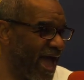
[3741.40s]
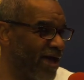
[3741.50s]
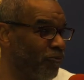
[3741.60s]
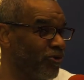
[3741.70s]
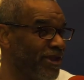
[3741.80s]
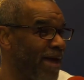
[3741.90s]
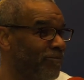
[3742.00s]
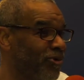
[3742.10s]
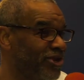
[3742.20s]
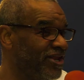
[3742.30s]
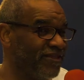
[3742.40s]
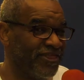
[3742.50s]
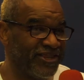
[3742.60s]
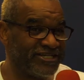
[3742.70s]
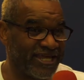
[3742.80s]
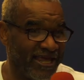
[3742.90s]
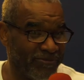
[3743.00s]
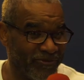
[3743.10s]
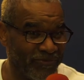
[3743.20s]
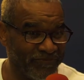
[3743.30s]
I will not put it under the
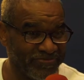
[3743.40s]
table,